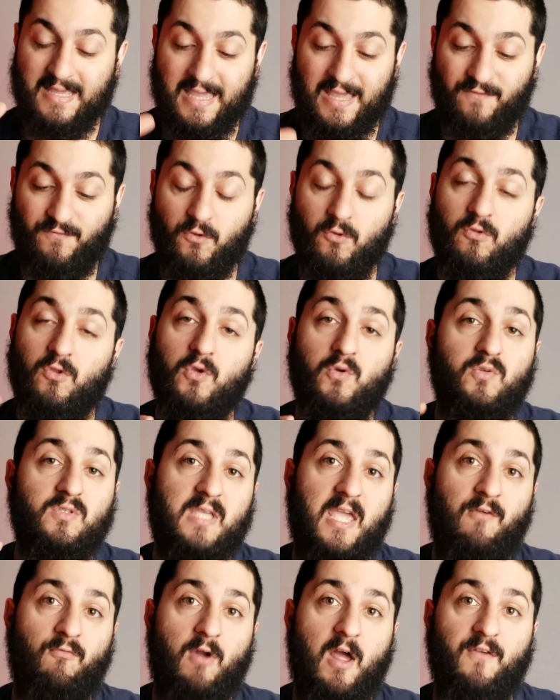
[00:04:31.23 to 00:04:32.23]
If you
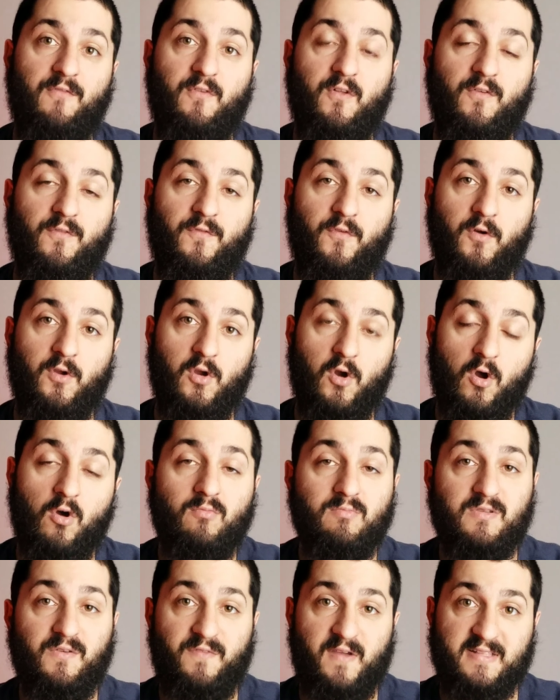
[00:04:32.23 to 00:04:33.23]
use a rifle for your
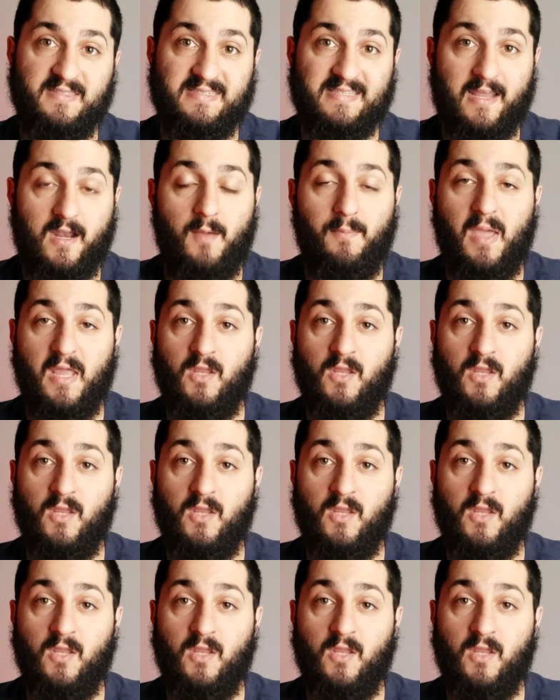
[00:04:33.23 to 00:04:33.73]
home defense setup